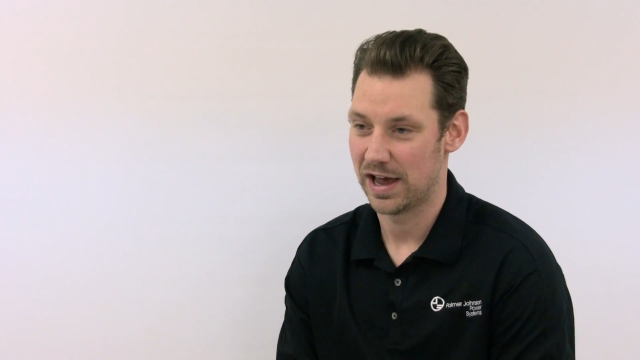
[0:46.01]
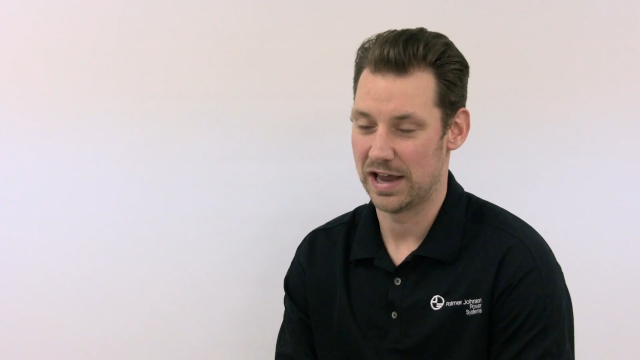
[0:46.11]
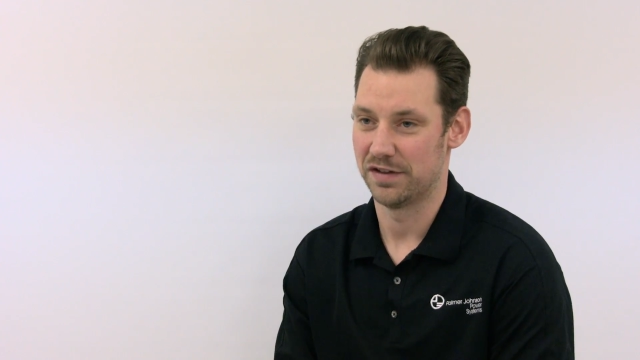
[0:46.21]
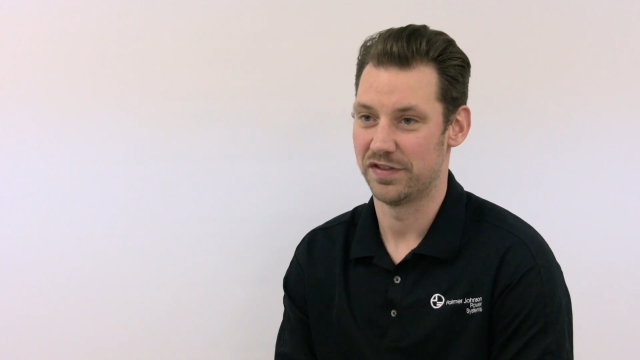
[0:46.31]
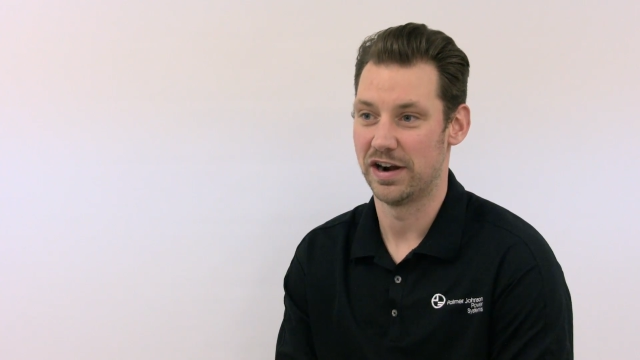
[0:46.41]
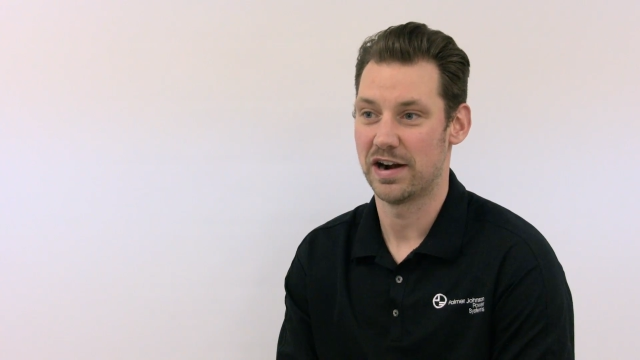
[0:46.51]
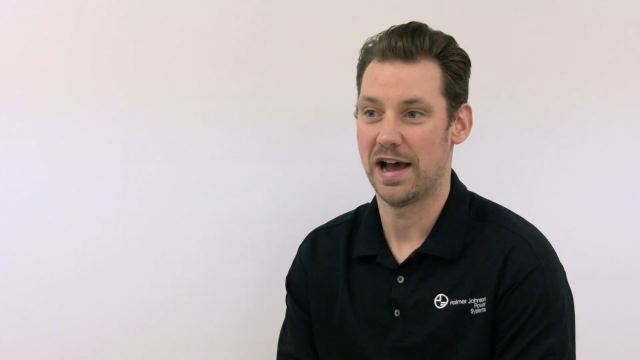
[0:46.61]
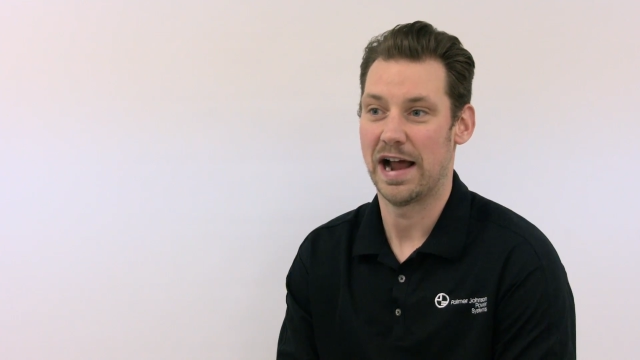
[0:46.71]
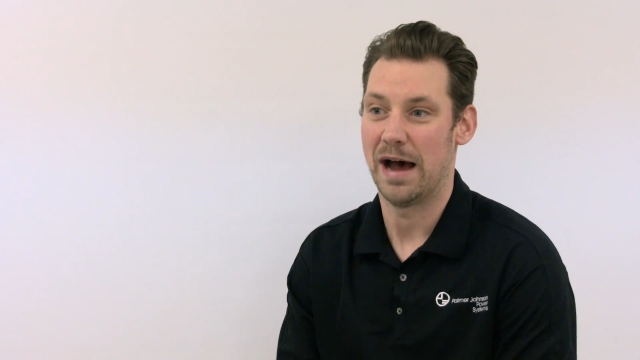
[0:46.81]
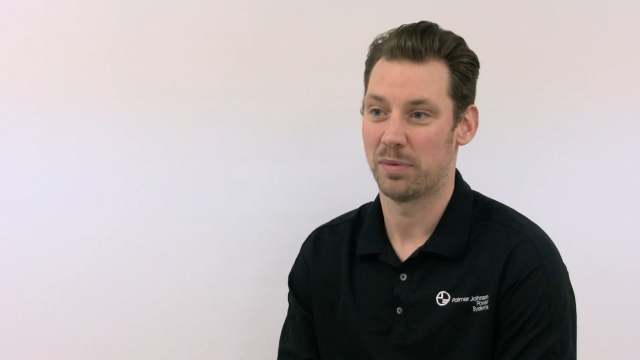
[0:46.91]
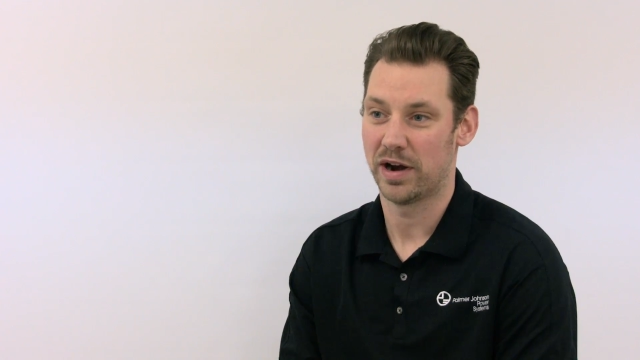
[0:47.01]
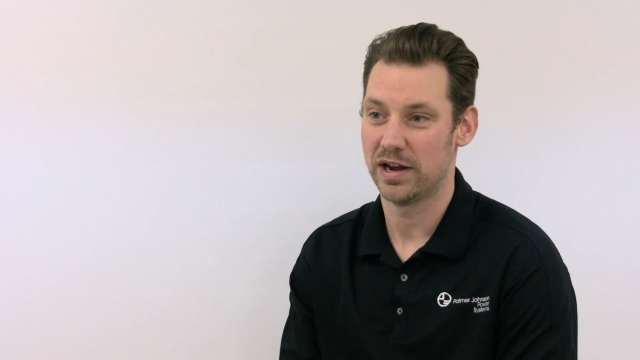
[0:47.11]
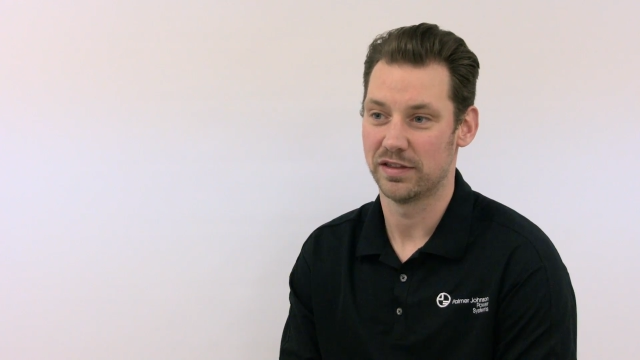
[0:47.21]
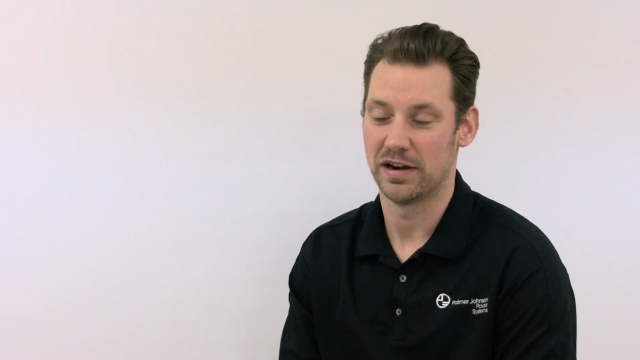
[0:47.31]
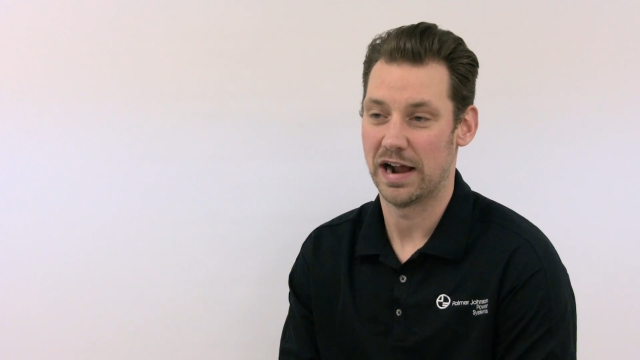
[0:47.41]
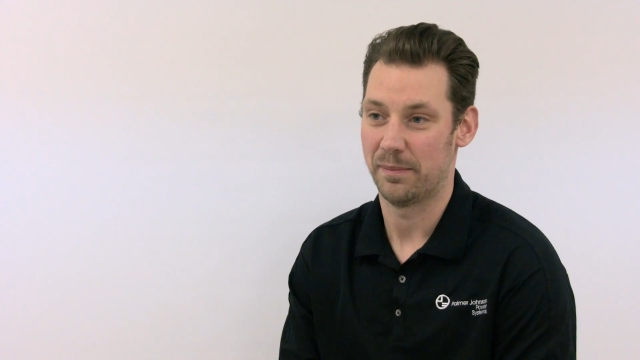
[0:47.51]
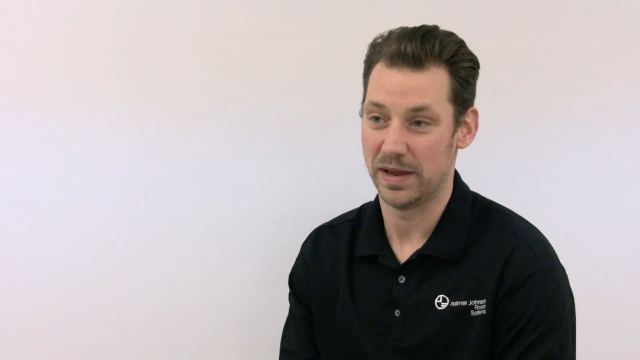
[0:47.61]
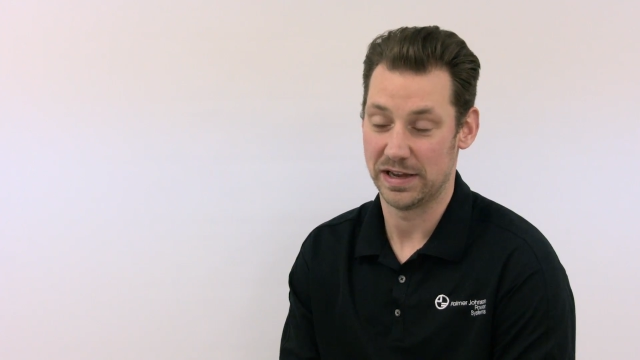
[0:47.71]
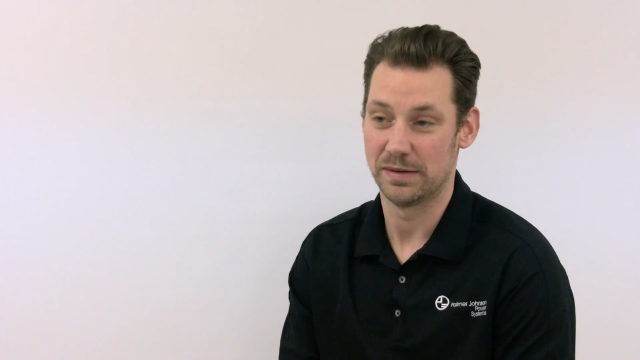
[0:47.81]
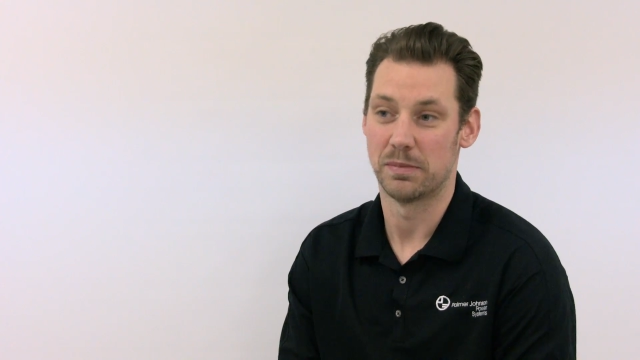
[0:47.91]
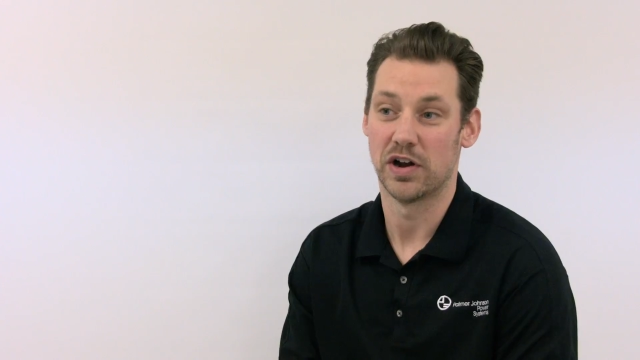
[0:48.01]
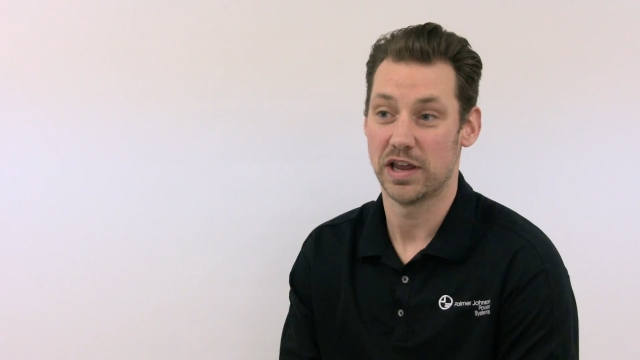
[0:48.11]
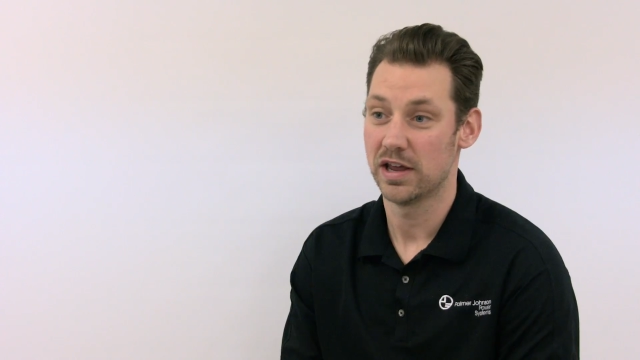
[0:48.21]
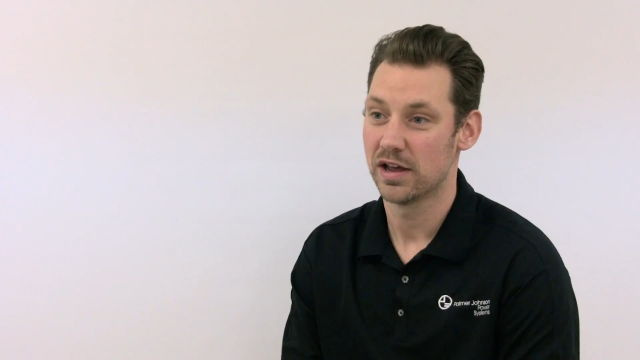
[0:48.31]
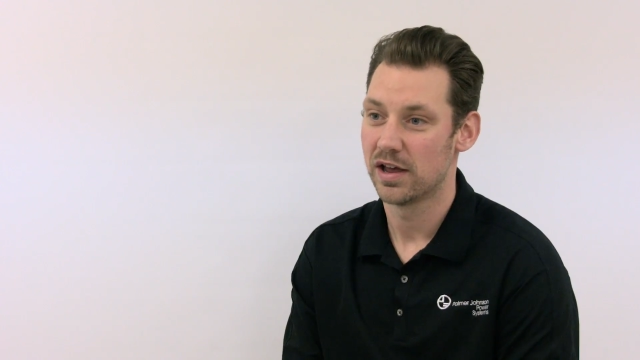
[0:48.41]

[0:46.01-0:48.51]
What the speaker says: And if they're not operating, they're not making money.